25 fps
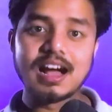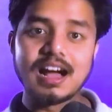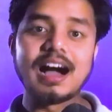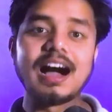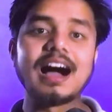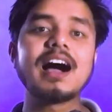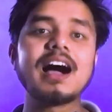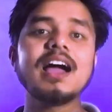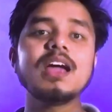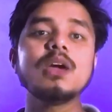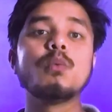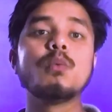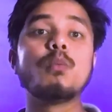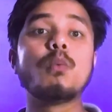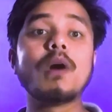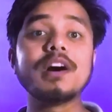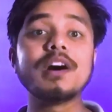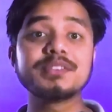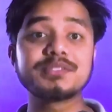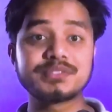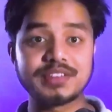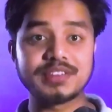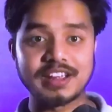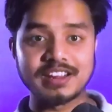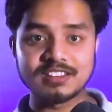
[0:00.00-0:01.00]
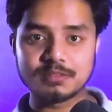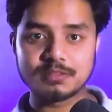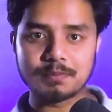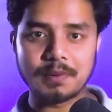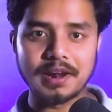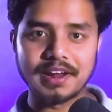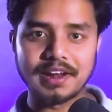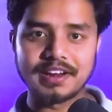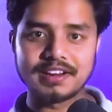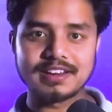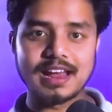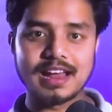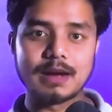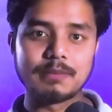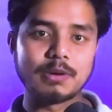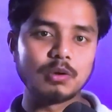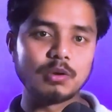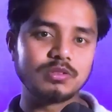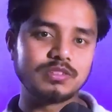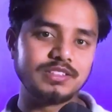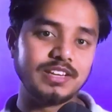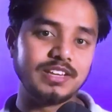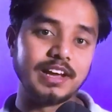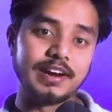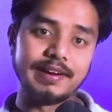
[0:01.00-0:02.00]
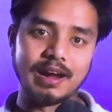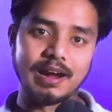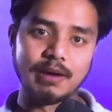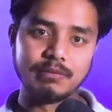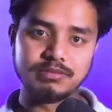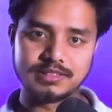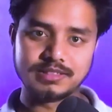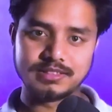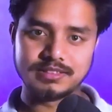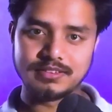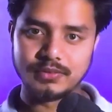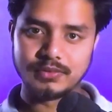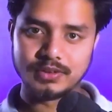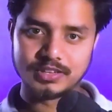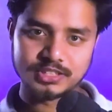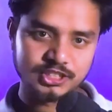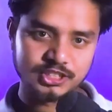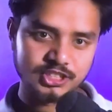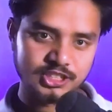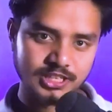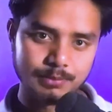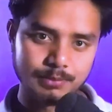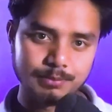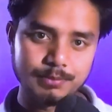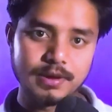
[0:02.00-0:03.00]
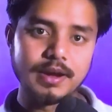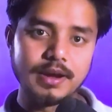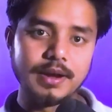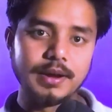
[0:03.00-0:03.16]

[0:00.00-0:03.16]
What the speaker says: I was transparent about their affiliate relationship.